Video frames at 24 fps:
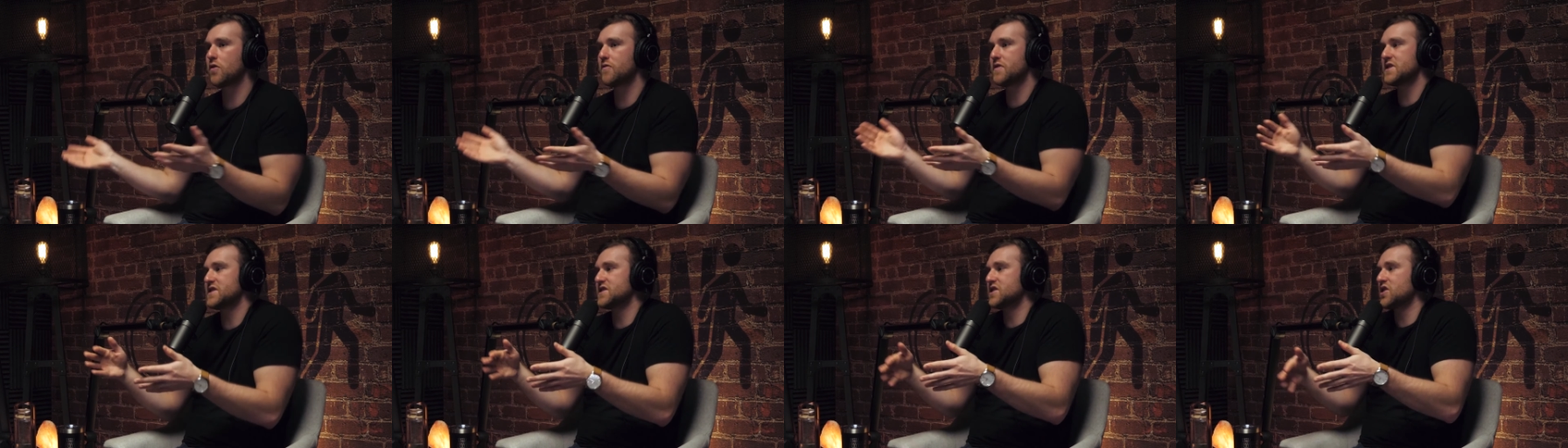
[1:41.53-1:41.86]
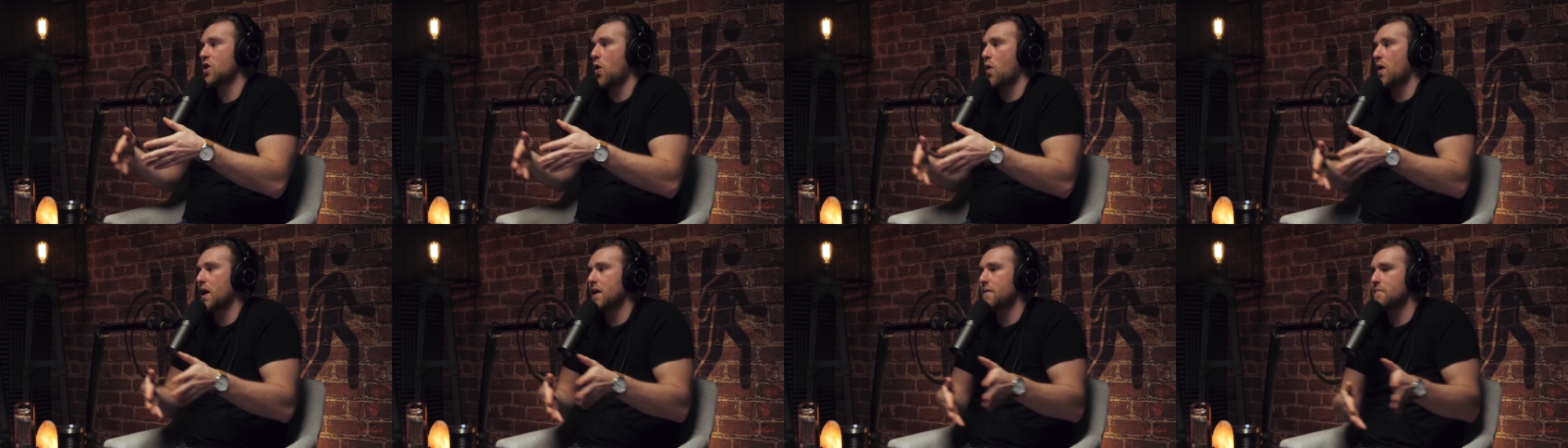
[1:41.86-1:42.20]
of it's
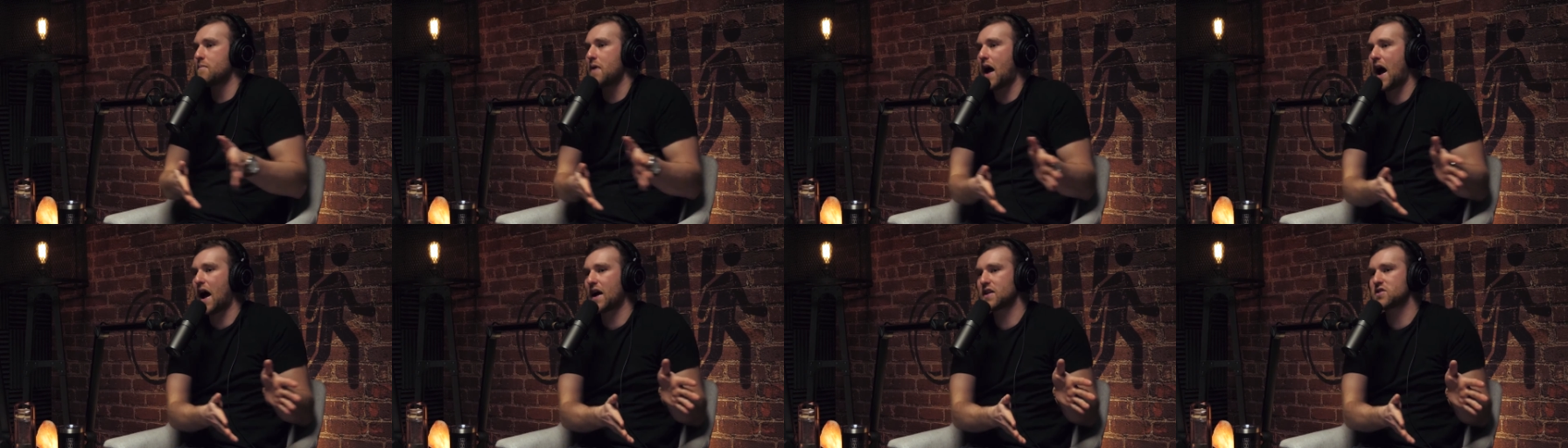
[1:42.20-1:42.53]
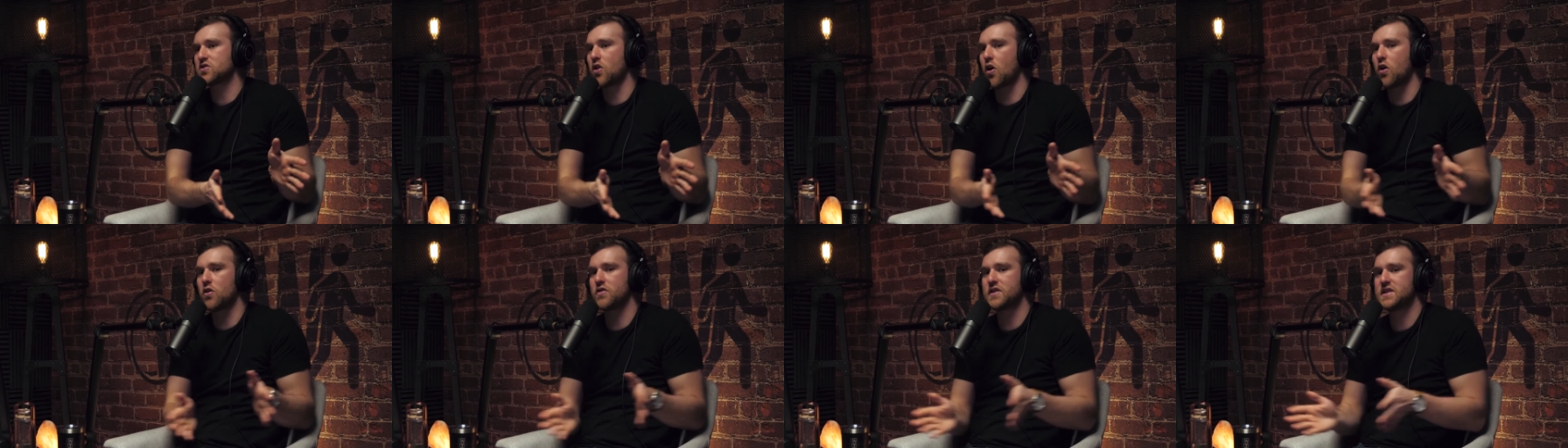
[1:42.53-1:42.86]
going back
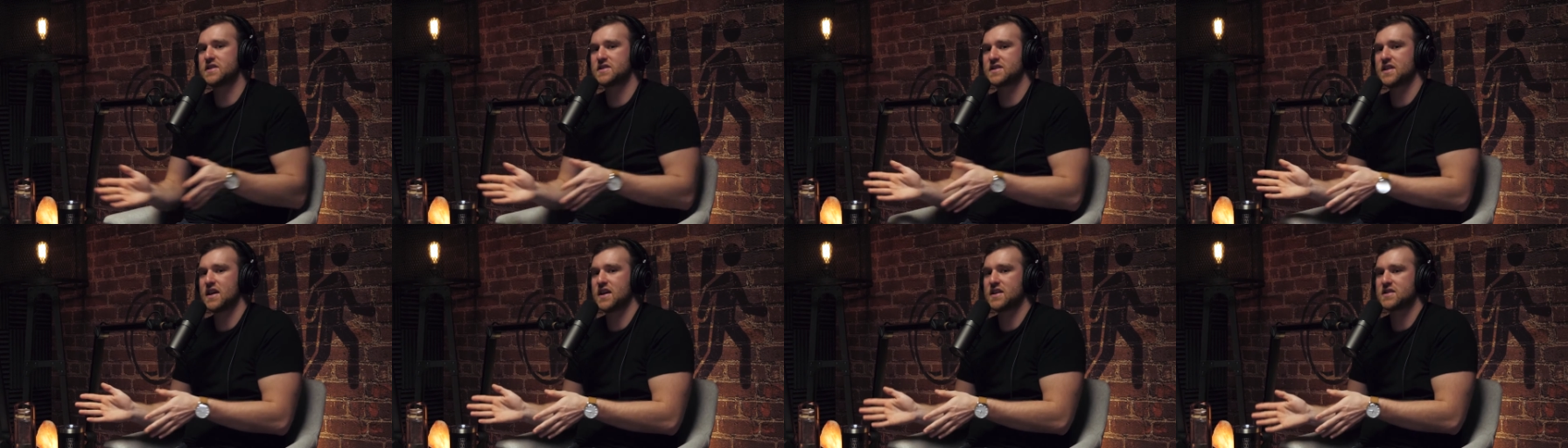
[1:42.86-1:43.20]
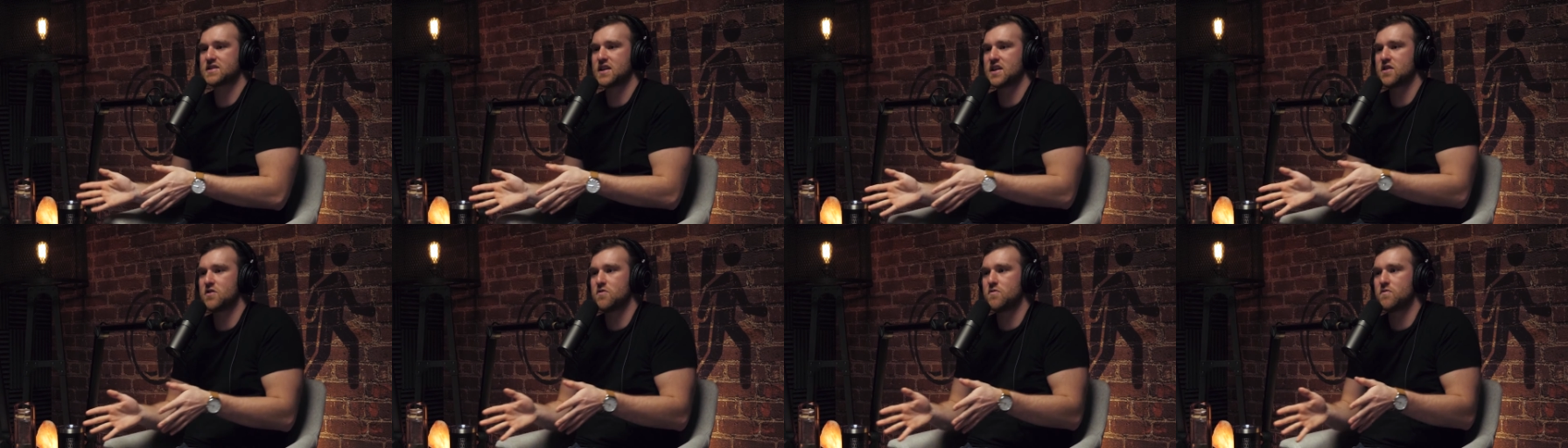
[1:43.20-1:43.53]
to all these things
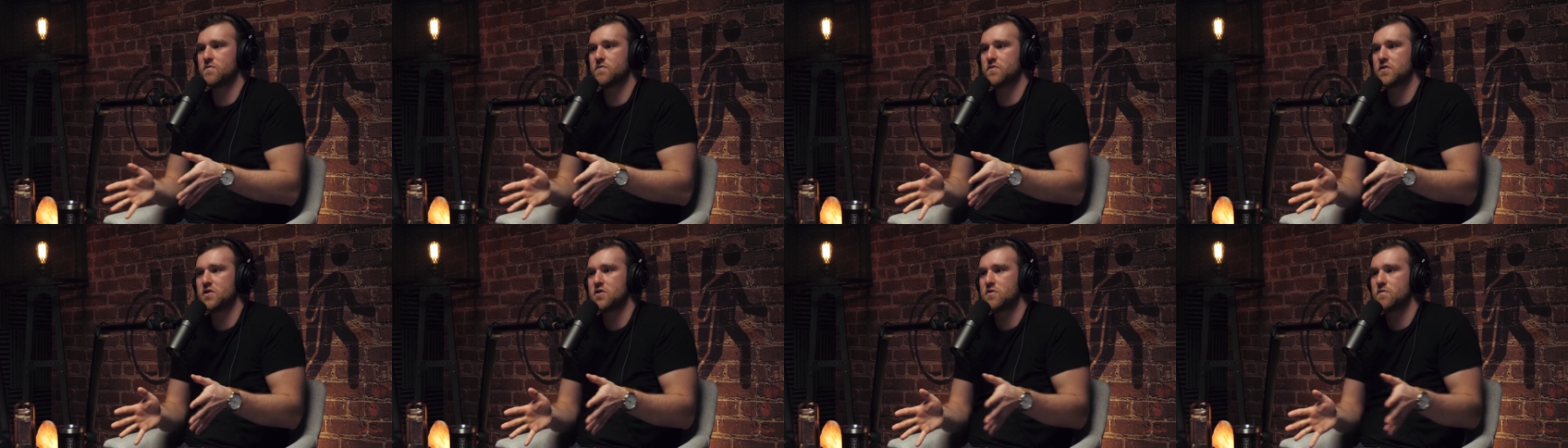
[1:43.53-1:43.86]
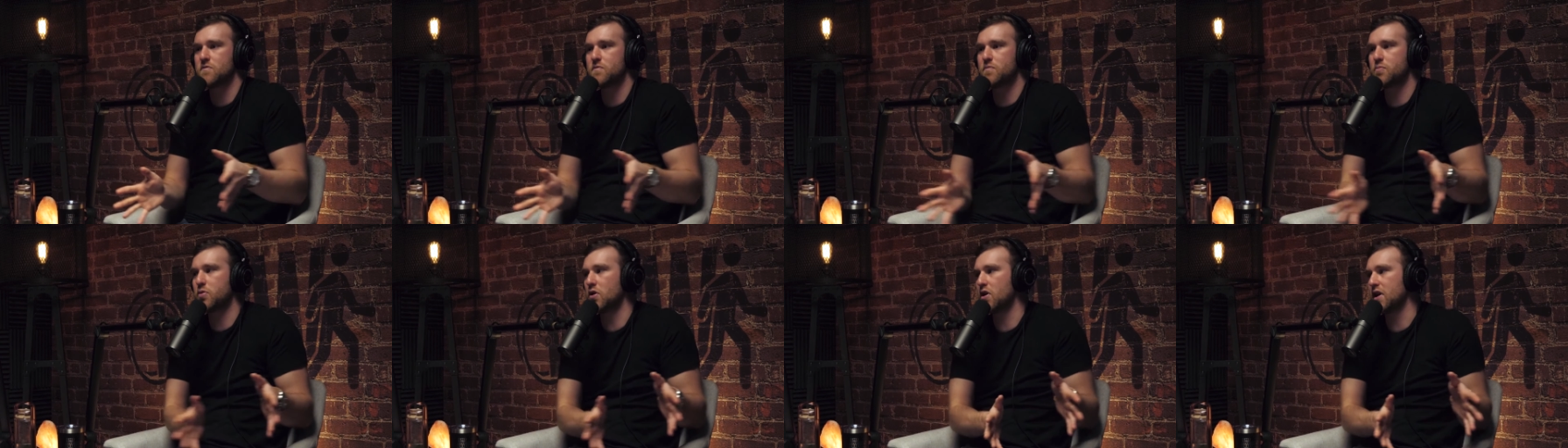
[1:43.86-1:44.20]
that
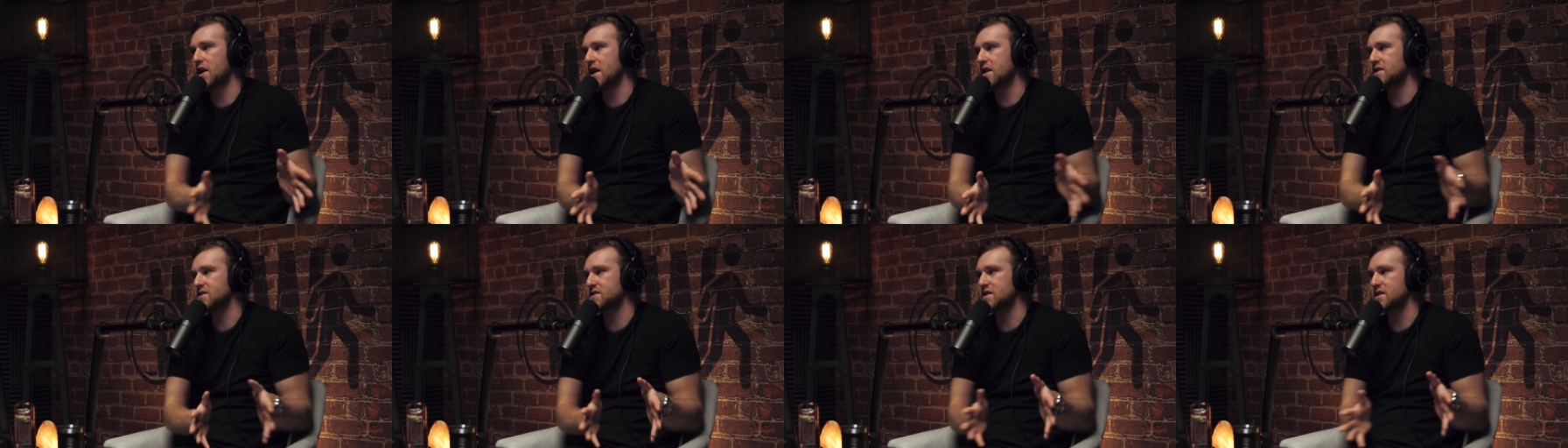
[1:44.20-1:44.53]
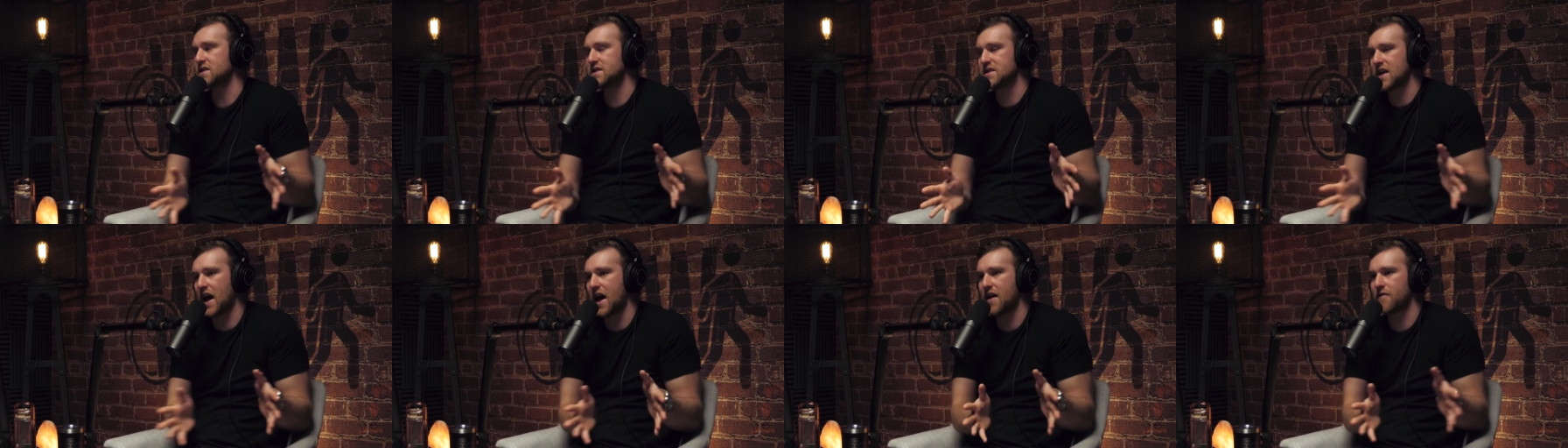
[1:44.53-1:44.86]
you've put into
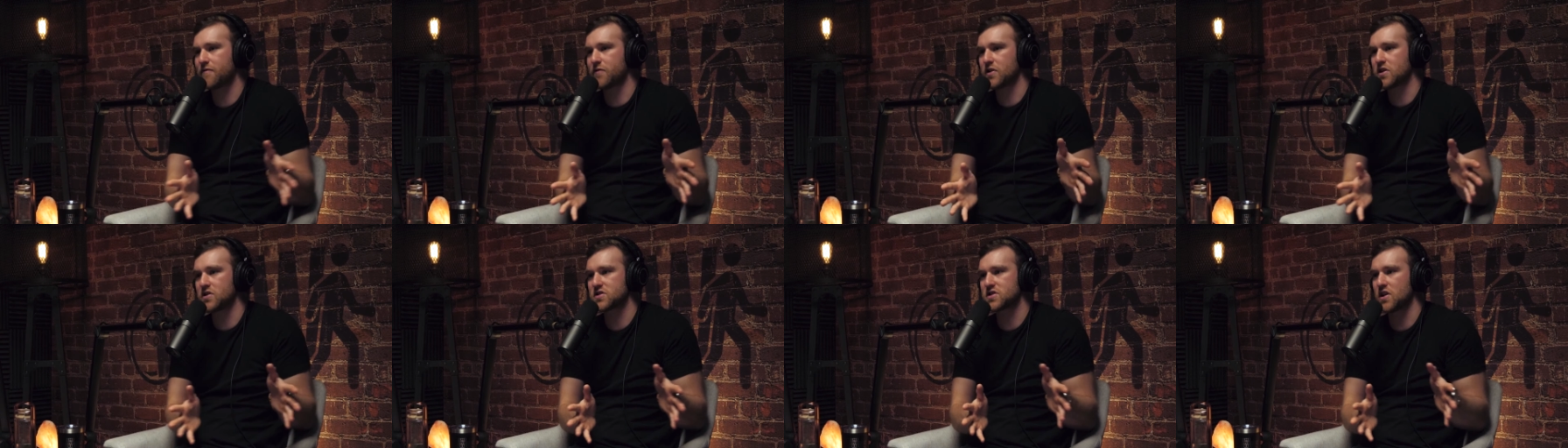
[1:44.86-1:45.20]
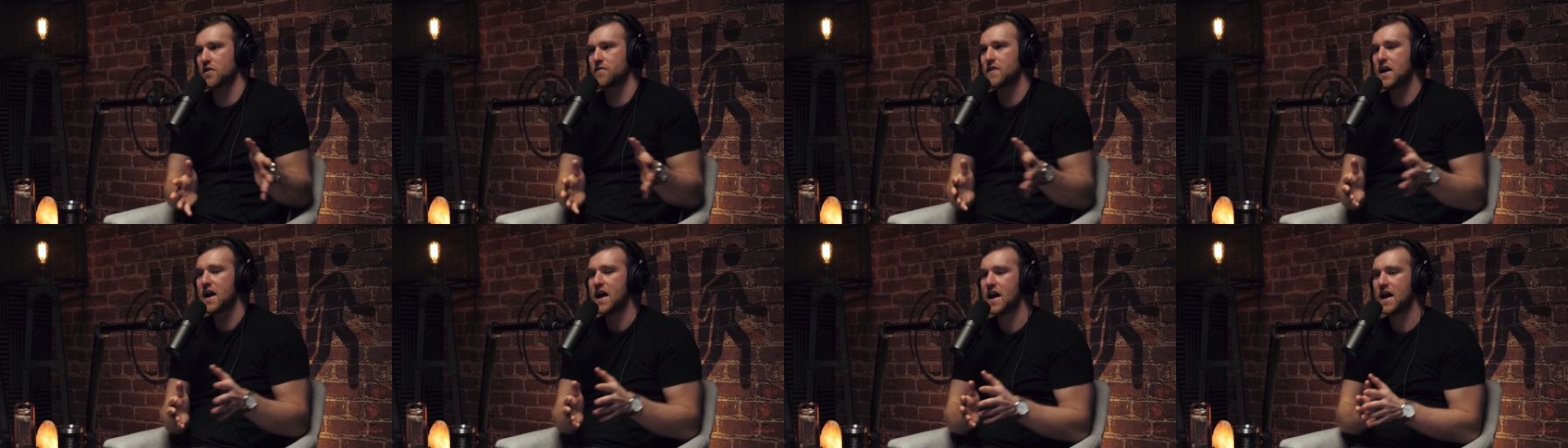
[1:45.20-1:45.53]
debt for
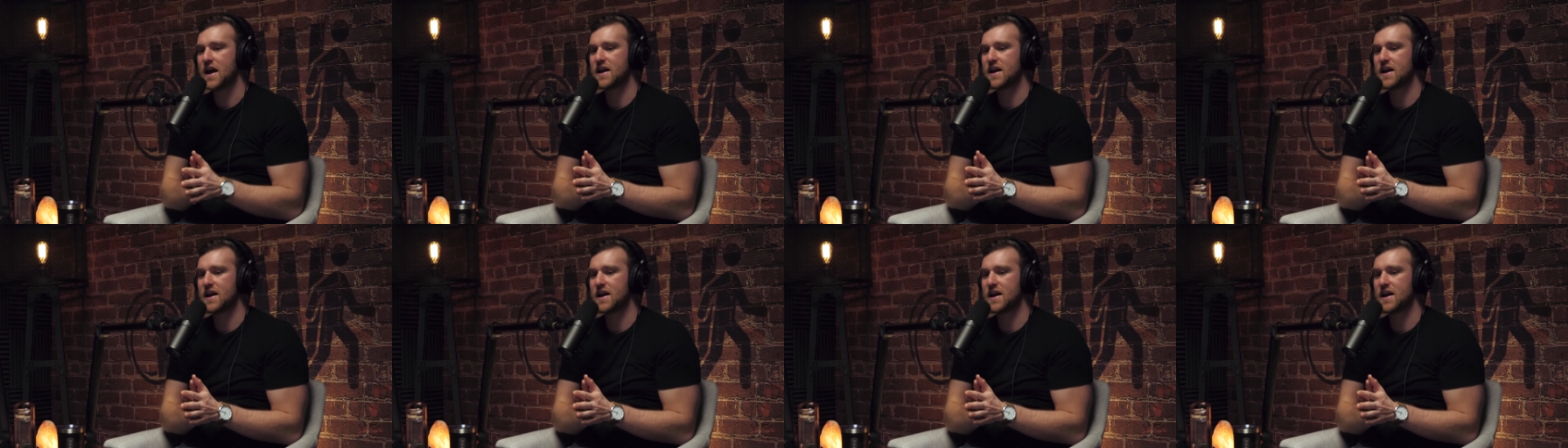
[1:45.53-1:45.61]
yourself.